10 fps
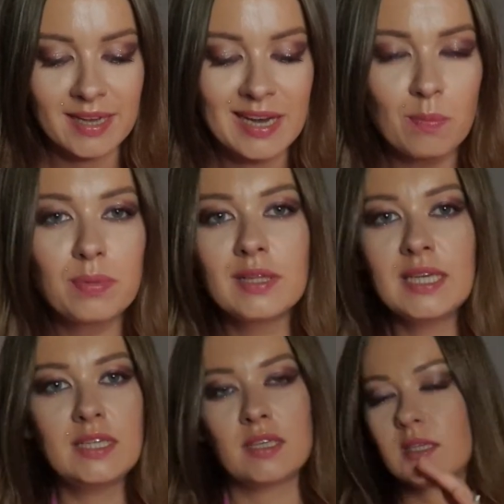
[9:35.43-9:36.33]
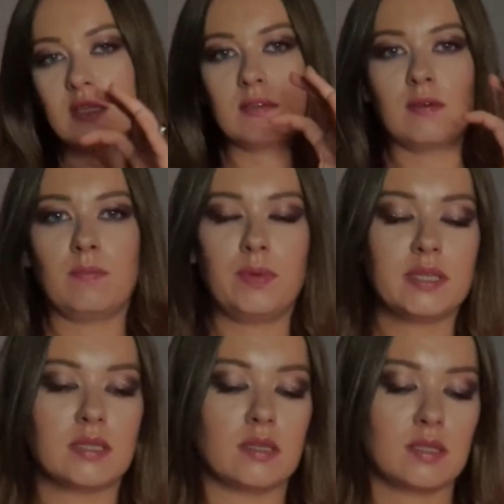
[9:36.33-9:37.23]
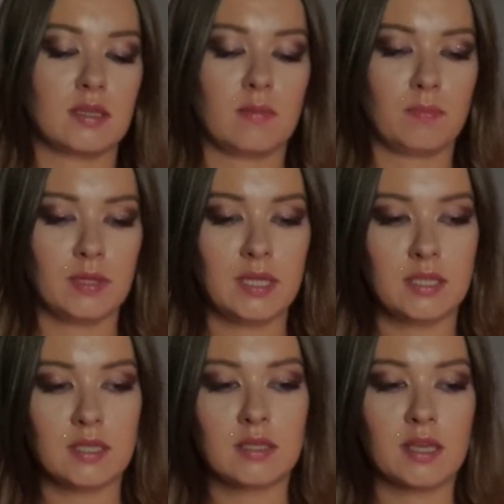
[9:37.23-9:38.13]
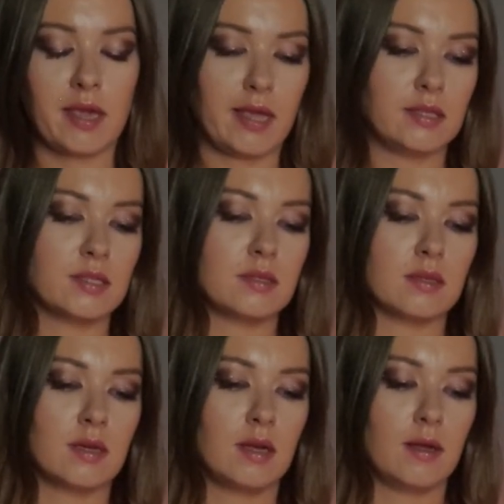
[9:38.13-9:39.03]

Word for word: completed business, completed case,